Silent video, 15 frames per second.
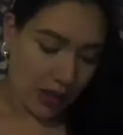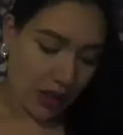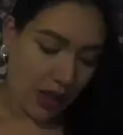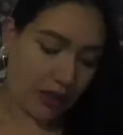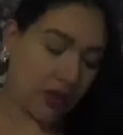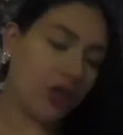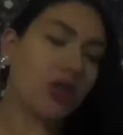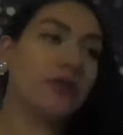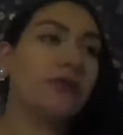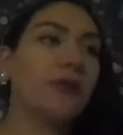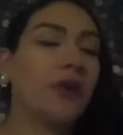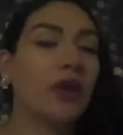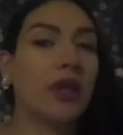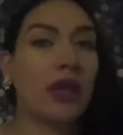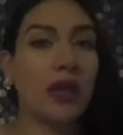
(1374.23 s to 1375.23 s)
I couldn't
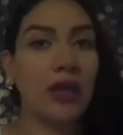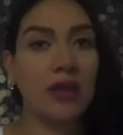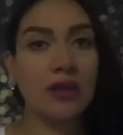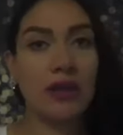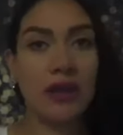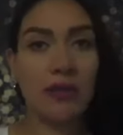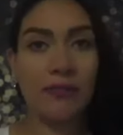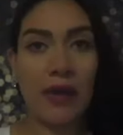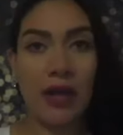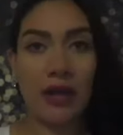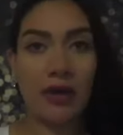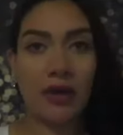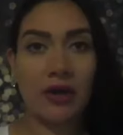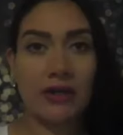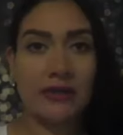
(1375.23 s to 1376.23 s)
forget the
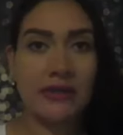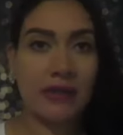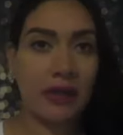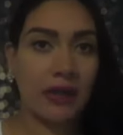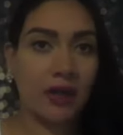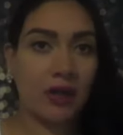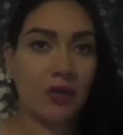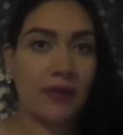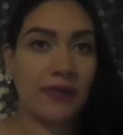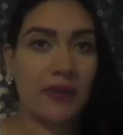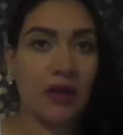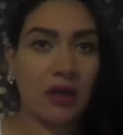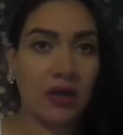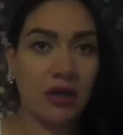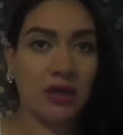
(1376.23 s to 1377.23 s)
batteries that go in
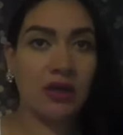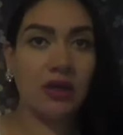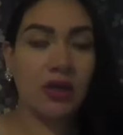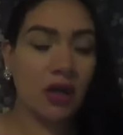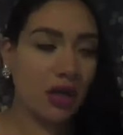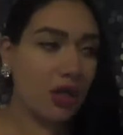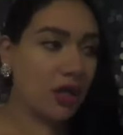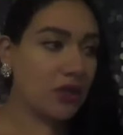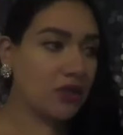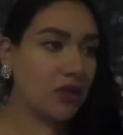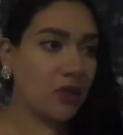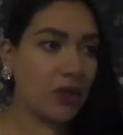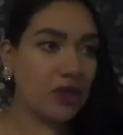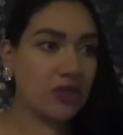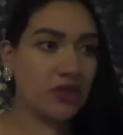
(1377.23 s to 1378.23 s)
there.
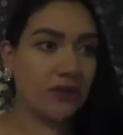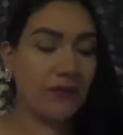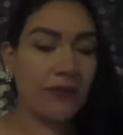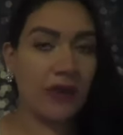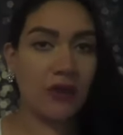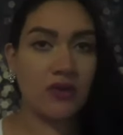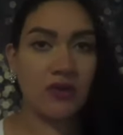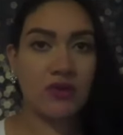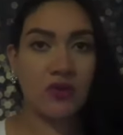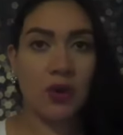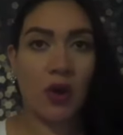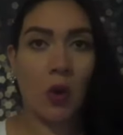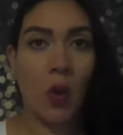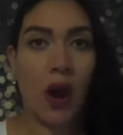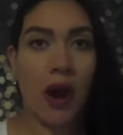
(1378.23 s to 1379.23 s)
So each of those
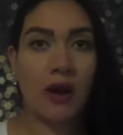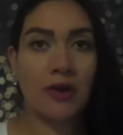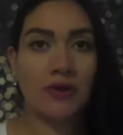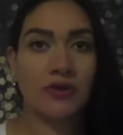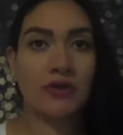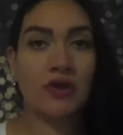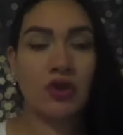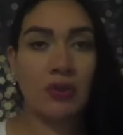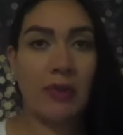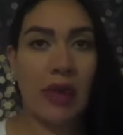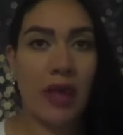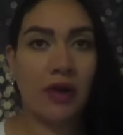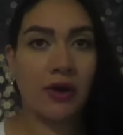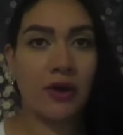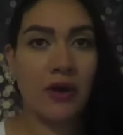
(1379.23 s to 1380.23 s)
required two
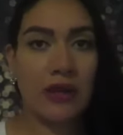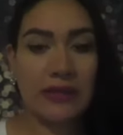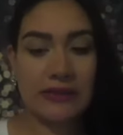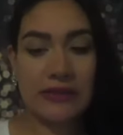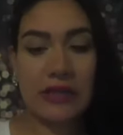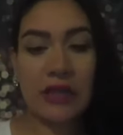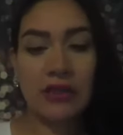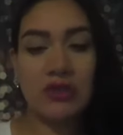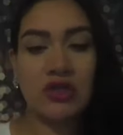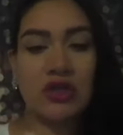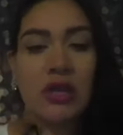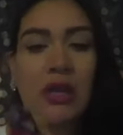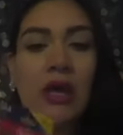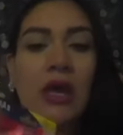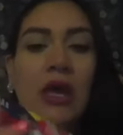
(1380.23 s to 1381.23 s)
batteries each.